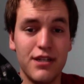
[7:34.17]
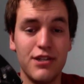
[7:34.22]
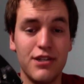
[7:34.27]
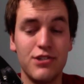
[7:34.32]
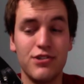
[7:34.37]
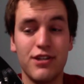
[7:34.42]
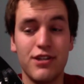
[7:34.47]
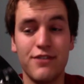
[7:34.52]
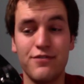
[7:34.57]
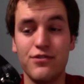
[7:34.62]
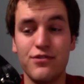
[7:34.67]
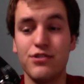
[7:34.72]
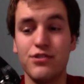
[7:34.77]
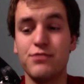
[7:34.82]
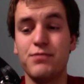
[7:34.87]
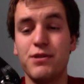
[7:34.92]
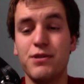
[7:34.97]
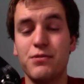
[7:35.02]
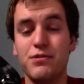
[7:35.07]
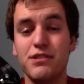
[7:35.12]
So that first
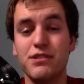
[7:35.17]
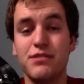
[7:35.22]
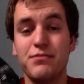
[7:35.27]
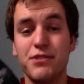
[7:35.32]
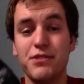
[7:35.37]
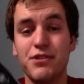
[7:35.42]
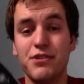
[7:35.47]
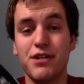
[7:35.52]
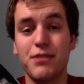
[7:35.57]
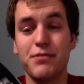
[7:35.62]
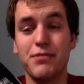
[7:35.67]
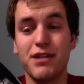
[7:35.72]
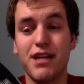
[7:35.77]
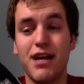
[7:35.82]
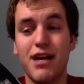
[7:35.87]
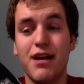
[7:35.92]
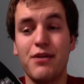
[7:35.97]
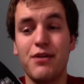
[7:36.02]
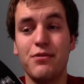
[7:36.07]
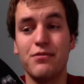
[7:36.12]
bit was the mirror coming
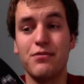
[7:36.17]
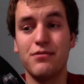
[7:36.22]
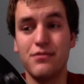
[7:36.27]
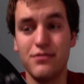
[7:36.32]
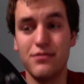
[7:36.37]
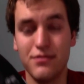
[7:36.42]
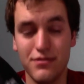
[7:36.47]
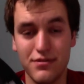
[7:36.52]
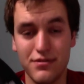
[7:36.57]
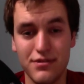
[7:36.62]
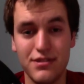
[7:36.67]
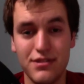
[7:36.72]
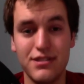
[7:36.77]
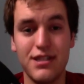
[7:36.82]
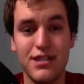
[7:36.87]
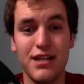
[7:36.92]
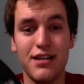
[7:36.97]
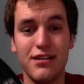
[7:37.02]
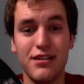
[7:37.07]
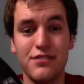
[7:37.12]
down,
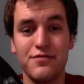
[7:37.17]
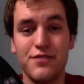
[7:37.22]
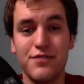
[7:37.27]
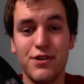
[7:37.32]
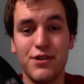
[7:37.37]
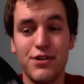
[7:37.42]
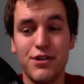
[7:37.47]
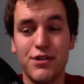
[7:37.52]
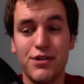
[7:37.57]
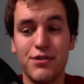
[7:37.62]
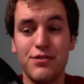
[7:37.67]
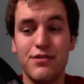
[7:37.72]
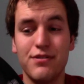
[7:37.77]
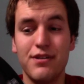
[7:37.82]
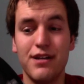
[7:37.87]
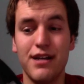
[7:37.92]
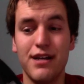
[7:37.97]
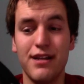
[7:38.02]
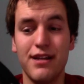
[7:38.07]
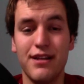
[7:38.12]
taking the photo,
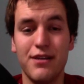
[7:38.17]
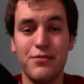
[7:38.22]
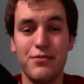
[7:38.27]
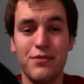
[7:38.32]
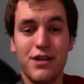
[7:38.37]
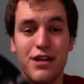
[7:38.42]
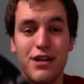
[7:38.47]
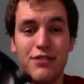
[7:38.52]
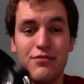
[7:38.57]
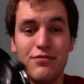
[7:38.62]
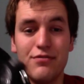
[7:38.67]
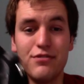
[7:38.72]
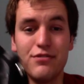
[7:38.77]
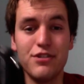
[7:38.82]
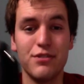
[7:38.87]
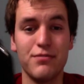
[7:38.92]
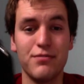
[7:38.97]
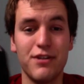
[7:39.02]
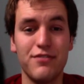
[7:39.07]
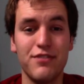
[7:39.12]
and then when I
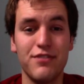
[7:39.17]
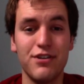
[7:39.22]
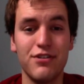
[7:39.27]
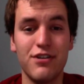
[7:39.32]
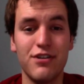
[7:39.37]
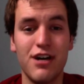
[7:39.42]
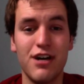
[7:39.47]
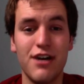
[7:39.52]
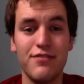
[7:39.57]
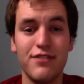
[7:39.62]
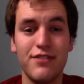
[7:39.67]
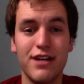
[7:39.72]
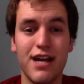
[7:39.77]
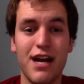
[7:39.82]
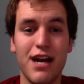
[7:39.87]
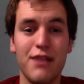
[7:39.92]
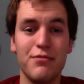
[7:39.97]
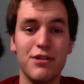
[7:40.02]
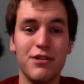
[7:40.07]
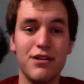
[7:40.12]
took my finger off the
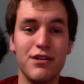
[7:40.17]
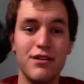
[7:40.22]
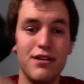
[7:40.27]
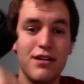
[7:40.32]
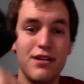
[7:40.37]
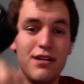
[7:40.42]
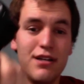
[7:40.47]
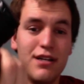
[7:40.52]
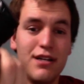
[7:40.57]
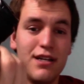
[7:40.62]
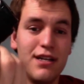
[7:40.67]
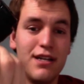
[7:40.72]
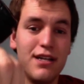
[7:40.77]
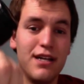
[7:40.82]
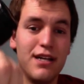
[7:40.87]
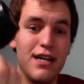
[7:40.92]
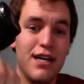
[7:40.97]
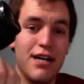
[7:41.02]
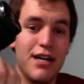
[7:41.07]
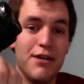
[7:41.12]
camera,
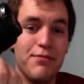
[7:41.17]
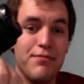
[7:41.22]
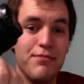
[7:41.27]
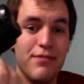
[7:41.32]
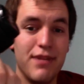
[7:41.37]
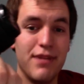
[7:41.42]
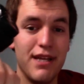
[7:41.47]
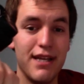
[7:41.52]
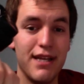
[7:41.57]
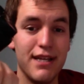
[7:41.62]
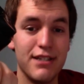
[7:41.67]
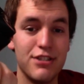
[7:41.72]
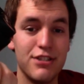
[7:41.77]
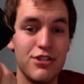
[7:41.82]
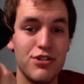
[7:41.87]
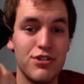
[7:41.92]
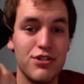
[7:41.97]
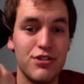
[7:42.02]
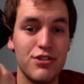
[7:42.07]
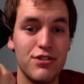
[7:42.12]
it
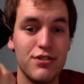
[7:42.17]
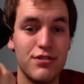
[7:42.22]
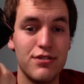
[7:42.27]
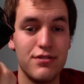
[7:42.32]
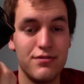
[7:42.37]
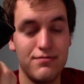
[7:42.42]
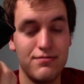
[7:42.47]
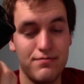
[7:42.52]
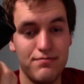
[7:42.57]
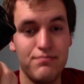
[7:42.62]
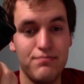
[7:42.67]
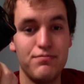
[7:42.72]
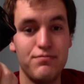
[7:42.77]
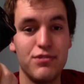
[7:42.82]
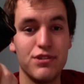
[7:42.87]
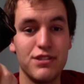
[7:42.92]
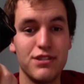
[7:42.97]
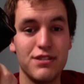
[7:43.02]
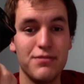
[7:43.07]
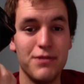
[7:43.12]

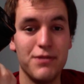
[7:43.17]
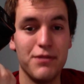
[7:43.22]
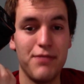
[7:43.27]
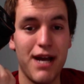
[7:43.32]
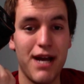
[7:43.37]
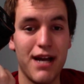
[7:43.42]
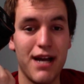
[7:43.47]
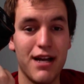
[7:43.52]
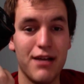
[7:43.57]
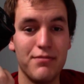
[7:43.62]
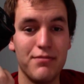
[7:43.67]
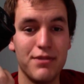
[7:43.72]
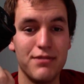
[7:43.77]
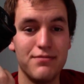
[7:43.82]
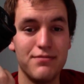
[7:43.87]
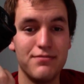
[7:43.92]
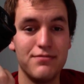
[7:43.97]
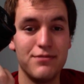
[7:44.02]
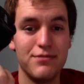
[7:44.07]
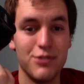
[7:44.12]
puts the mirror back up.
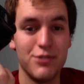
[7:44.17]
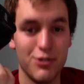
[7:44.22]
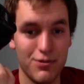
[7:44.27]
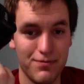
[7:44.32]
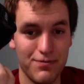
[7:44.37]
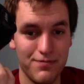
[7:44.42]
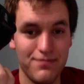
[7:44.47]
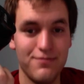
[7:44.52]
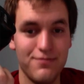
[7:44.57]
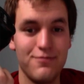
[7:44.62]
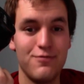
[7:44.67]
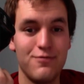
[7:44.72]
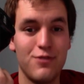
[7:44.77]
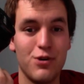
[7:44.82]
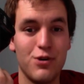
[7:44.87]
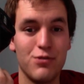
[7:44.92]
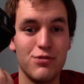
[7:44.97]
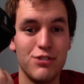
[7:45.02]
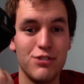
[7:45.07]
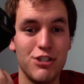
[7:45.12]
So
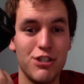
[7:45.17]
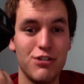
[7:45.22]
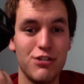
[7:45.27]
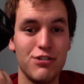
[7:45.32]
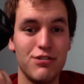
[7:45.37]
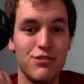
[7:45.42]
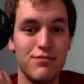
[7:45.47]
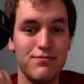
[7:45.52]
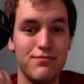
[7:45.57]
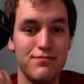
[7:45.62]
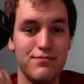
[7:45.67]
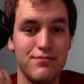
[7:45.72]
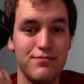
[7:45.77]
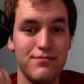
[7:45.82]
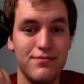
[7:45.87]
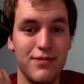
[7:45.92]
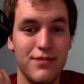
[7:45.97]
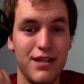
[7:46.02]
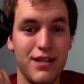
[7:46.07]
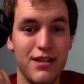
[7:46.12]
photo and shutter,
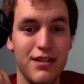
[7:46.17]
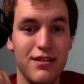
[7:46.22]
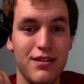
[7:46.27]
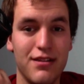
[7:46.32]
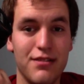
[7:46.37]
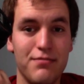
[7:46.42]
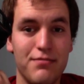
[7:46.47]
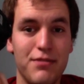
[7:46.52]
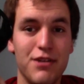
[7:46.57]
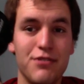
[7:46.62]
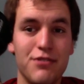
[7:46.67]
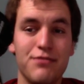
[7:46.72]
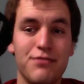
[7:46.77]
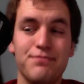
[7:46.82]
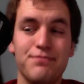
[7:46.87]
and then the mirror.